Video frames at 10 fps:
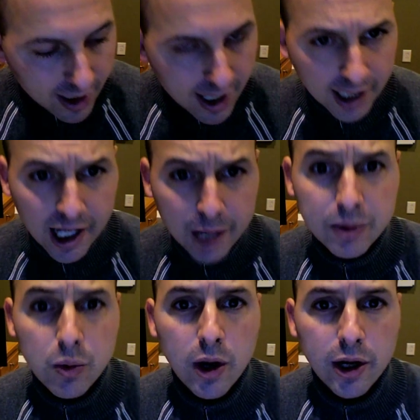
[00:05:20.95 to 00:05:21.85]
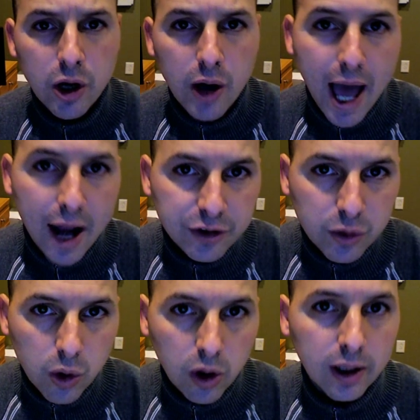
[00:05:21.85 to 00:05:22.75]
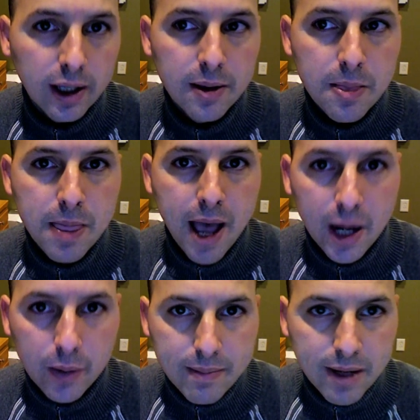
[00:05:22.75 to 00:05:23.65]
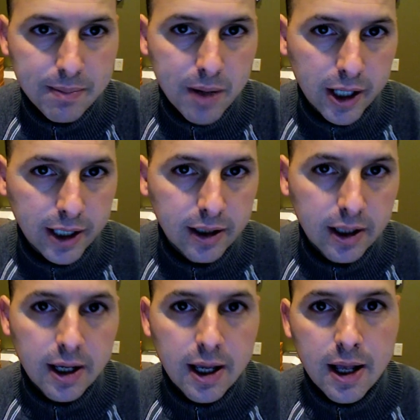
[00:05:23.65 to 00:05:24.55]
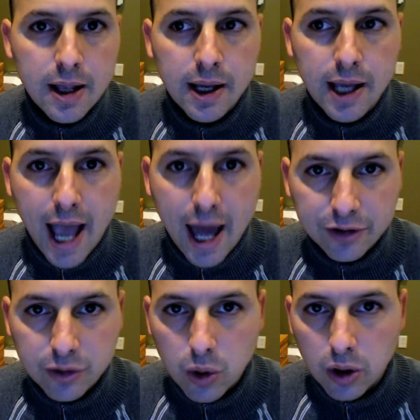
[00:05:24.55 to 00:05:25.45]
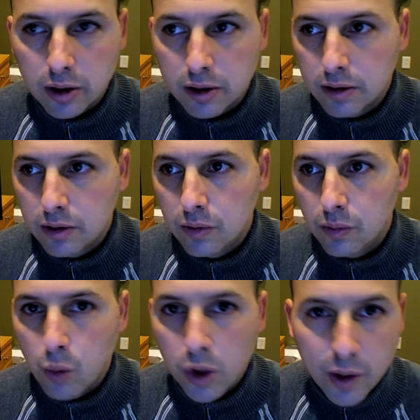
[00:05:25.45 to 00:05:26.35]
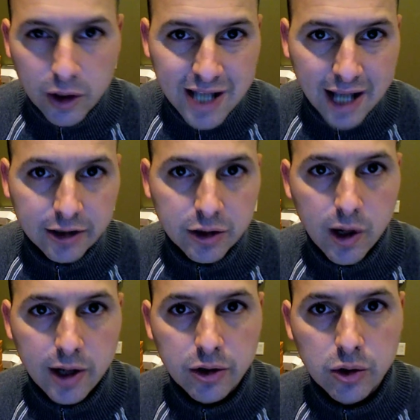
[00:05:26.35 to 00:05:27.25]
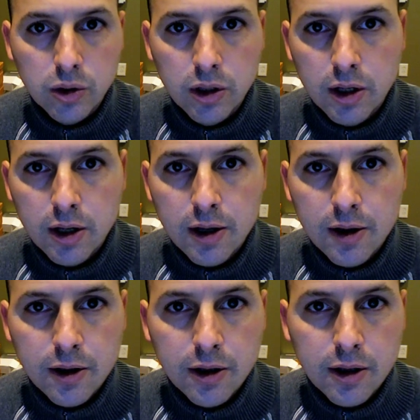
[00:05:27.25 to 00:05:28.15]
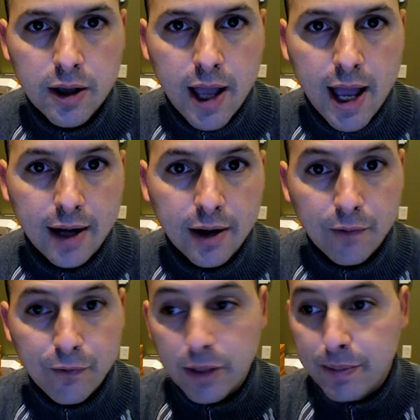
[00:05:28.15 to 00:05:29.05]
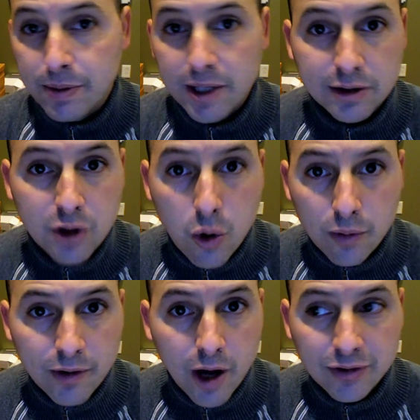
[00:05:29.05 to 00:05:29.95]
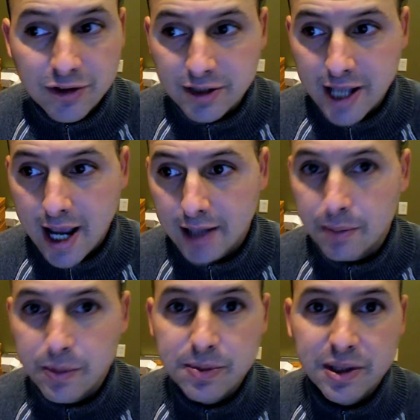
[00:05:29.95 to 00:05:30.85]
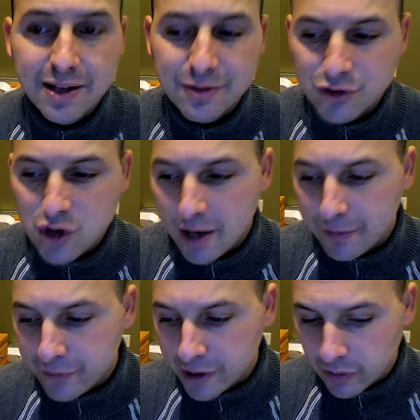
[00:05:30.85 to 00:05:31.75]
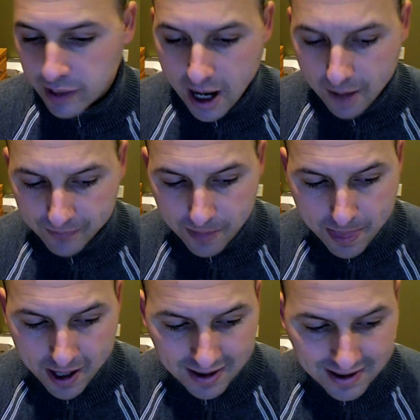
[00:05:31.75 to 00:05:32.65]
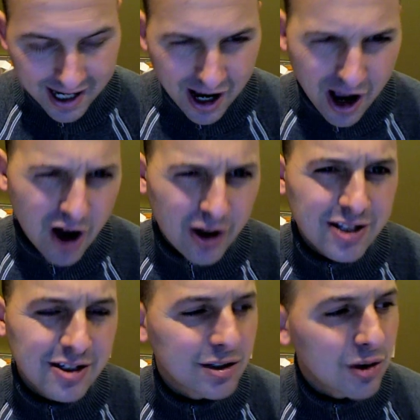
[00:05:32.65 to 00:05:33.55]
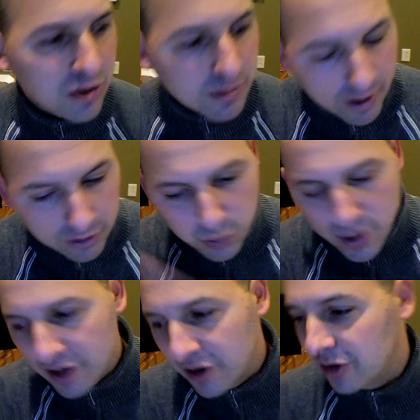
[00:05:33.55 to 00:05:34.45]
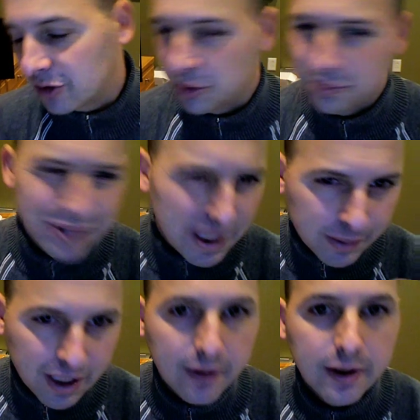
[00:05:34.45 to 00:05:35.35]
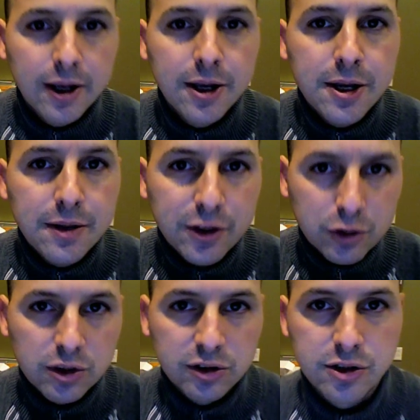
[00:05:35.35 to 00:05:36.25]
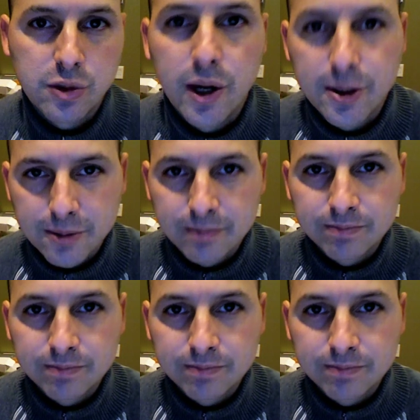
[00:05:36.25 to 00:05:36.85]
And a lot of people want to know, how does it work? How do I make money? How does it work? What exactly do I do? And for the people that don't understand and people that try to figure it out and say, oh, he just talks about his winners or blah, blah, blah. This was a situation.